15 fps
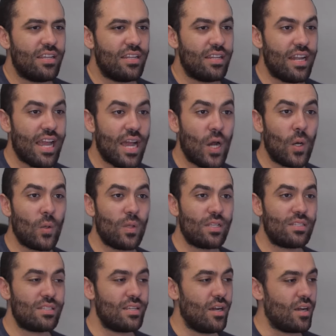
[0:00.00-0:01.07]
Now
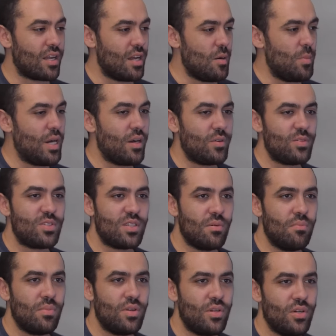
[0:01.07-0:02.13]
let's talk about
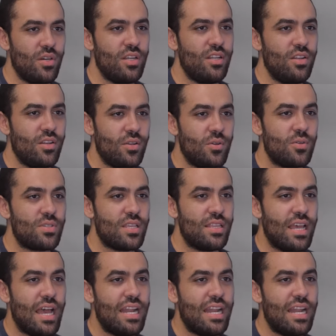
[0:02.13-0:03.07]
some good news, and that